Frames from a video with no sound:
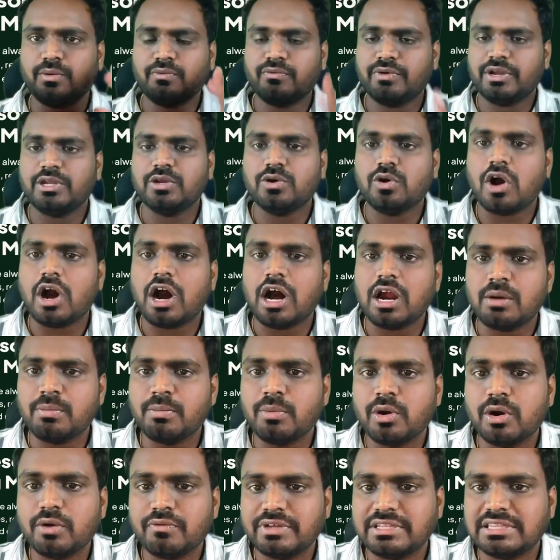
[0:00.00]
When you
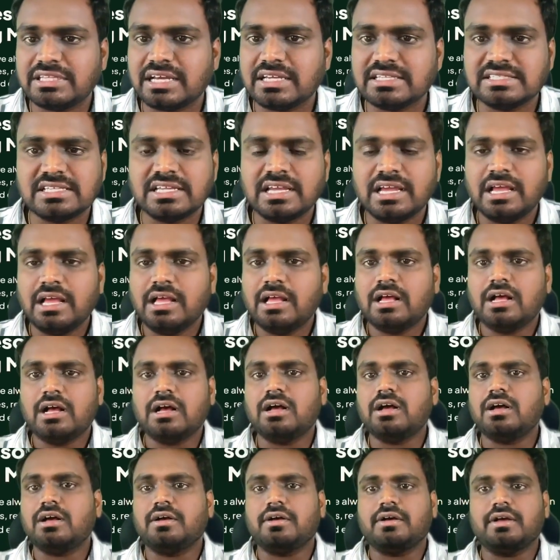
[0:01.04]
onboard with us,
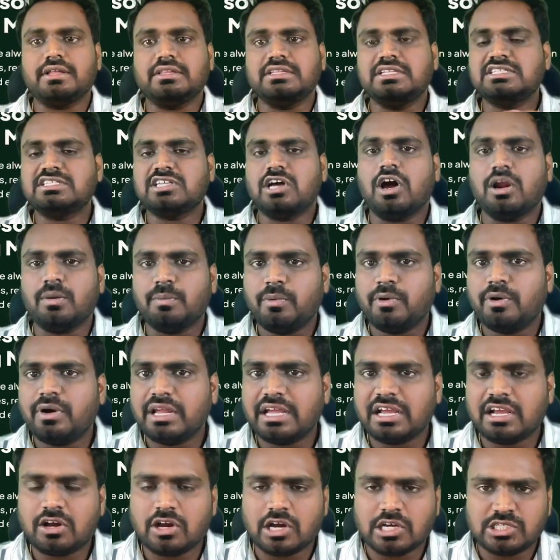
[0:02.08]
this
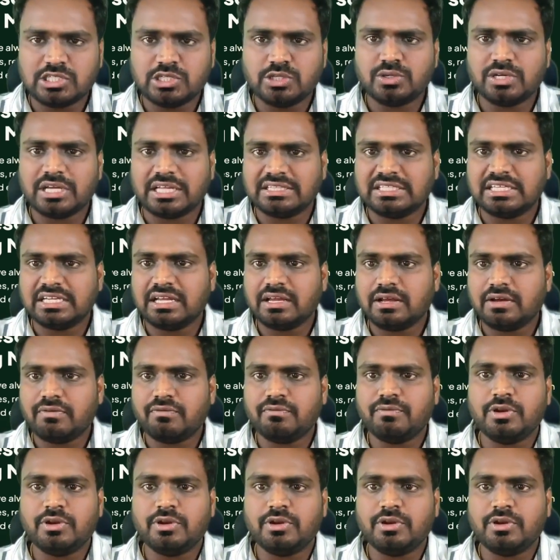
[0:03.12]
onboarding costs you nothing.